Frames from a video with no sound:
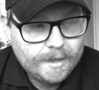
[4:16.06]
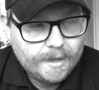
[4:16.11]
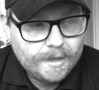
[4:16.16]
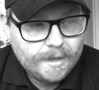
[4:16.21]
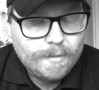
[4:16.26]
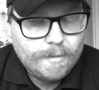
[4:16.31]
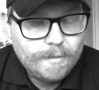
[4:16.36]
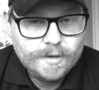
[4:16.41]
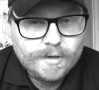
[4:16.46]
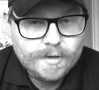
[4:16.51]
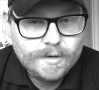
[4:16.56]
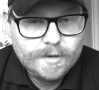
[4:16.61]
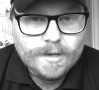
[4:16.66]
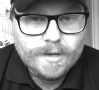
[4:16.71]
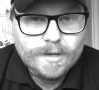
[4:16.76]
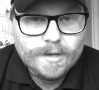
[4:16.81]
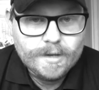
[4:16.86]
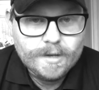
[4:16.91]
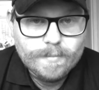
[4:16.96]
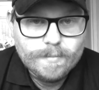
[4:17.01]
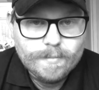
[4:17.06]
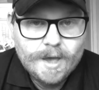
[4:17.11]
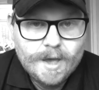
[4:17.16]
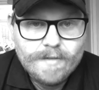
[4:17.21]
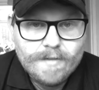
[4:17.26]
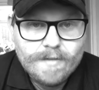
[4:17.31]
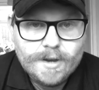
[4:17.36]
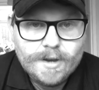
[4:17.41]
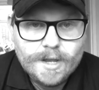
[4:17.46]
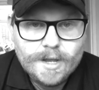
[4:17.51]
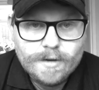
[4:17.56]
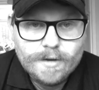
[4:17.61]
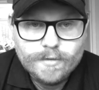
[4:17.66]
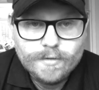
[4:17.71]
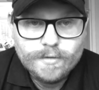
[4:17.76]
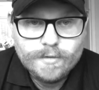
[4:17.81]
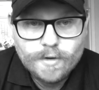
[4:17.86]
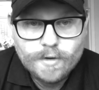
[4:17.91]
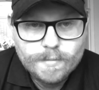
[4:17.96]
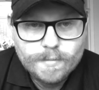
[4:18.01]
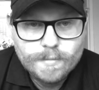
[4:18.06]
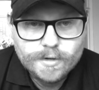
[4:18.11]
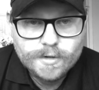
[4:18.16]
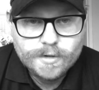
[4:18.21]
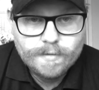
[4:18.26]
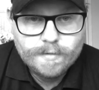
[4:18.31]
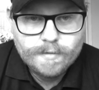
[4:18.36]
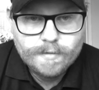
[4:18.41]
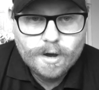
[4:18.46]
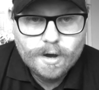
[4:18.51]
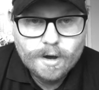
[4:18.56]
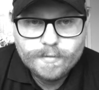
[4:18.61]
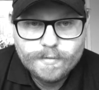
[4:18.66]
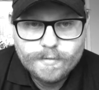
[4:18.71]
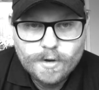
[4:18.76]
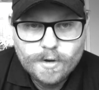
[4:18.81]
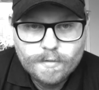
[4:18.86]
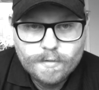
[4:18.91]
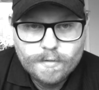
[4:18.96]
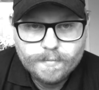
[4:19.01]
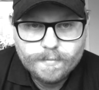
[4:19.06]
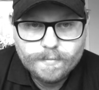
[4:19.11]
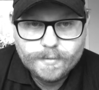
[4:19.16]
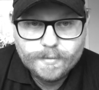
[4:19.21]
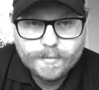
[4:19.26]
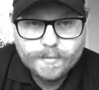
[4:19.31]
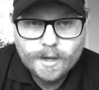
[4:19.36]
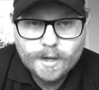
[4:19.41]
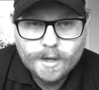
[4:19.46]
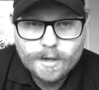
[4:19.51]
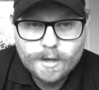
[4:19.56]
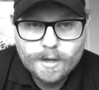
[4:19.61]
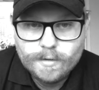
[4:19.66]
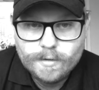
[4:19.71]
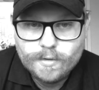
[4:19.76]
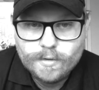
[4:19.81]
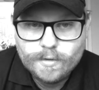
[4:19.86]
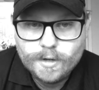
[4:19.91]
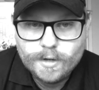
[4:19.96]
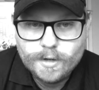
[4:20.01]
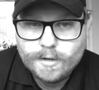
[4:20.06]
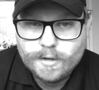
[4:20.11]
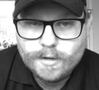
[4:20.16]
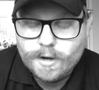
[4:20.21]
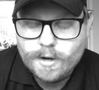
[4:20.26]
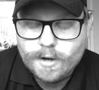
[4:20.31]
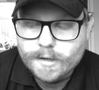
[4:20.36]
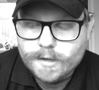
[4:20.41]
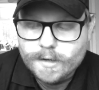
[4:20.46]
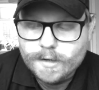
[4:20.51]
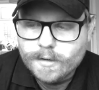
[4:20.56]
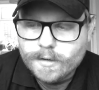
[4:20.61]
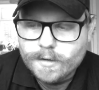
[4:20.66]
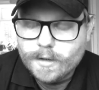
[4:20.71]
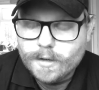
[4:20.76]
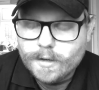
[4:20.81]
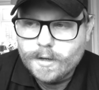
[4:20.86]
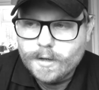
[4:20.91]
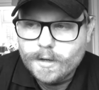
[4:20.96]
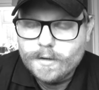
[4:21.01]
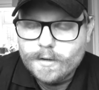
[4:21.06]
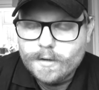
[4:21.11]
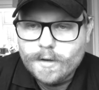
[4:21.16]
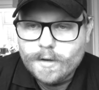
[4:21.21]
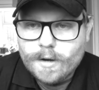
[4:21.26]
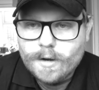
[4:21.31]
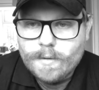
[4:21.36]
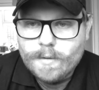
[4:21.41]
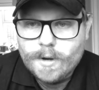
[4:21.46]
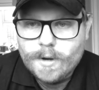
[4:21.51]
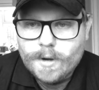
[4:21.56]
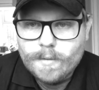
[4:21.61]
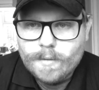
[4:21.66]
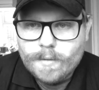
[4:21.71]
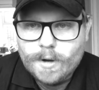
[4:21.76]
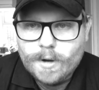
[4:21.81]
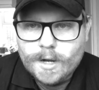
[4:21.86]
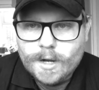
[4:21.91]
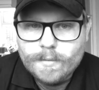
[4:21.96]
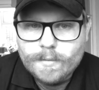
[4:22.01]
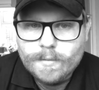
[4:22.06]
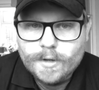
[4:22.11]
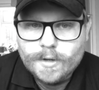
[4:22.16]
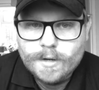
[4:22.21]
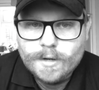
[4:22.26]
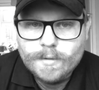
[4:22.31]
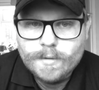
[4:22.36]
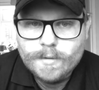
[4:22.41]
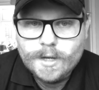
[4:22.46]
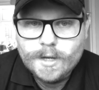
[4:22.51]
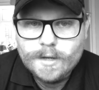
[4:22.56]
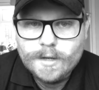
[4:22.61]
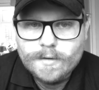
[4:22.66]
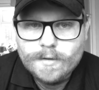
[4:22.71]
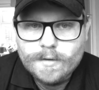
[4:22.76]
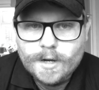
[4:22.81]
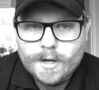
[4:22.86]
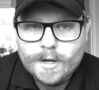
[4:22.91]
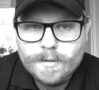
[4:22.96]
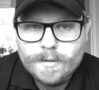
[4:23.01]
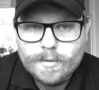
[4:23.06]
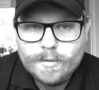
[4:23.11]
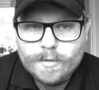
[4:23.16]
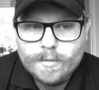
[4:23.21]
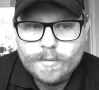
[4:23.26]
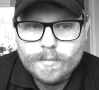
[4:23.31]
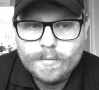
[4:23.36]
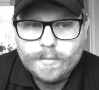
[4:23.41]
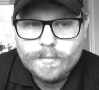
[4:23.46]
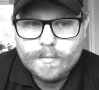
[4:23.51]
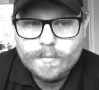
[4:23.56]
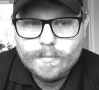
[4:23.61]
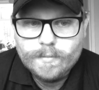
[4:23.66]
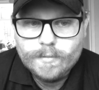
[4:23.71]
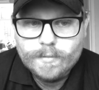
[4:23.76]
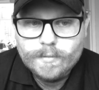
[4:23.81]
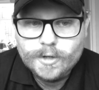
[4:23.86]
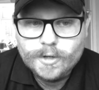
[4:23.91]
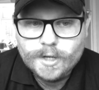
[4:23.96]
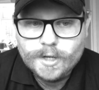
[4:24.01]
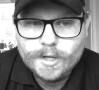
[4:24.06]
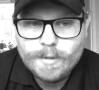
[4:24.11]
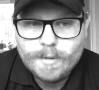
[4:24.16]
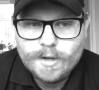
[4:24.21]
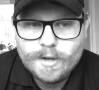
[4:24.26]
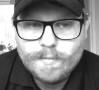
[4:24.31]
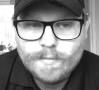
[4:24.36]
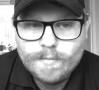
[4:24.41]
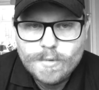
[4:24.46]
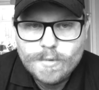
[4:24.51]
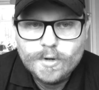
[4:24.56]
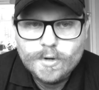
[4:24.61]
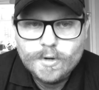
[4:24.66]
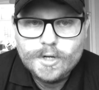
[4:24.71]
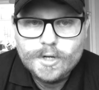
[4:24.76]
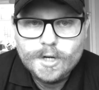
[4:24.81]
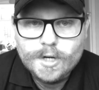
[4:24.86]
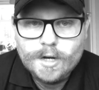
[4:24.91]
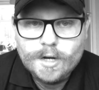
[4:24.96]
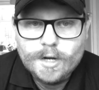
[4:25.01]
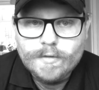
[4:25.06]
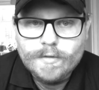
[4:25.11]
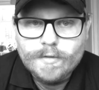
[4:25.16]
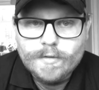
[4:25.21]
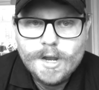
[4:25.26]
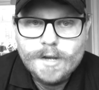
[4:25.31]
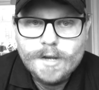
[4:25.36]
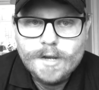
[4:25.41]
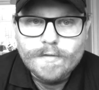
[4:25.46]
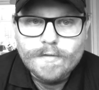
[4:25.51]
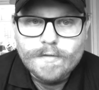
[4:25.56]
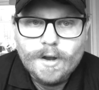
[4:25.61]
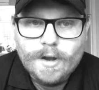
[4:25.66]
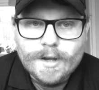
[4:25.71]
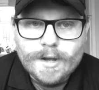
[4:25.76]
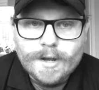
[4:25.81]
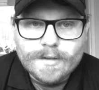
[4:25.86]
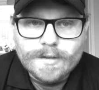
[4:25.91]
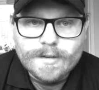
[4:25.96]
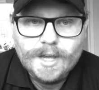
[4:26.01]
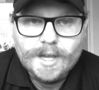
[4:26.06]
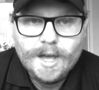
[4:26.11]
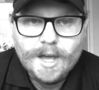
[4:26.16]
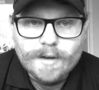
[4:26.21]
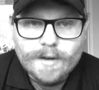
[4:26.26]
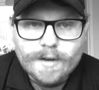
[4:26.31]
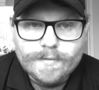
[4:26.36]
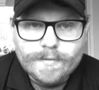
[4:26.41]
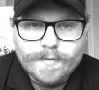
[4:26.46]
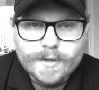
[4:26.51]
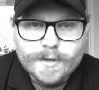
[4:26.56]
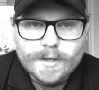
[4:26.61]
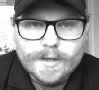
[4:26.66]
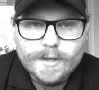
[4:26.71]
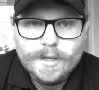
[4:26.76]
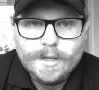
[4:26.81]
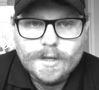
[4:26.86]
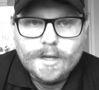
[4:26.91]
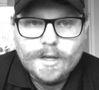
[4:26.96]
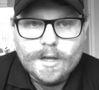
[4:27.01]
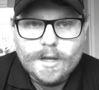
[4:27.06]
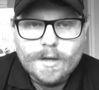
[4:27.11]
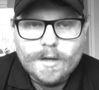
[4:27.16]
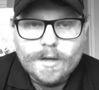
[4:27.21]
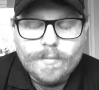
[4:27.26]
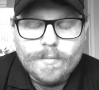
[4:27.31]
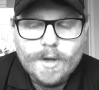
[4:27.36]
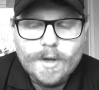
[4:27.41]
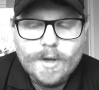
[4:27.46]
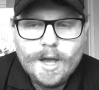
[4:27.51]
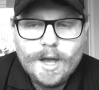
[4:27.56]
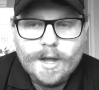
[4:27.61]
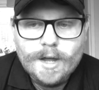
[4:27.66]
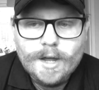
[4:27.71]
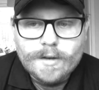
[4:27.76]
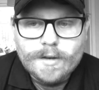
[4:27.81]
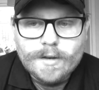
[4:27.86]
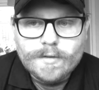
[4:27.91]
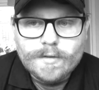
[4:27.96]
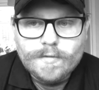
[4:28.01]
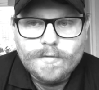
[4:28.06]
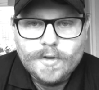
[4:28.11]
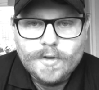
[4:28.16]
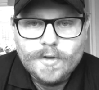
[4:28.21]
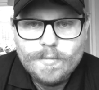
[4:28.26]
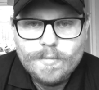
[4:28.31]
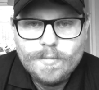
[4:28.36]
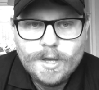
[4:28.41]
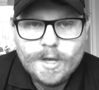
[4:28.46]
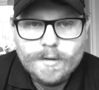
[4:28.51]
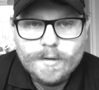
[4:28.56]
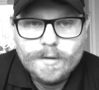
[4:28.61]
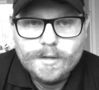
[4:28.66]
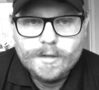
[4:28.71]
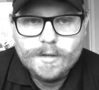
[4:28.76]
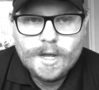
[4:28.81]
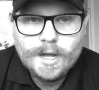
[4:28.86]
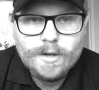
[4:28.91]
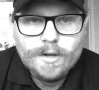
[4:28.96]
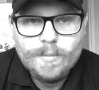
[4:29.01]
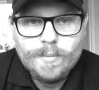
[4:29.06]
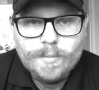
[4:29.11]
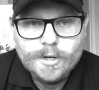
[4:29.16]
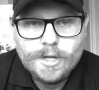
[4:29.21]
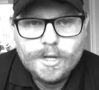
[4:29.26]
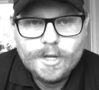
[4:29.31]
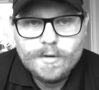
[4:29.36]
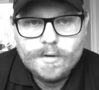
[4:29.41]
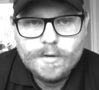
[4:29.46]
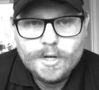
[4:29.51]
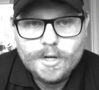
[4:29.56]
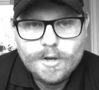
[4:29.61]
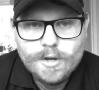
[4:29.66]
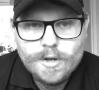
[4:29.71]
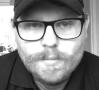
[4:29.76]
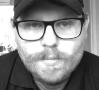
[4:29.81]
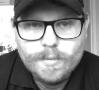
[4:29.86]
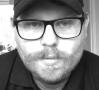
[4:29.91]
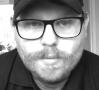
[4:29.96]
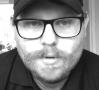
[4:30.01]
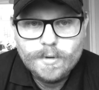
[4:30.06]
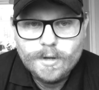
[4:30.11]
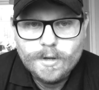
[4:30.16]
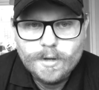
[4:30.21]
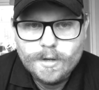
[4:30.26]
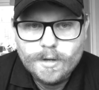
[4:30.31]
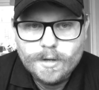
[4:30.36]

Most of my better videos just come straight off the cuff talking to you guys. So what I will do is I will document as much of learning to fly as I can, and film it, get it up on YouTube, a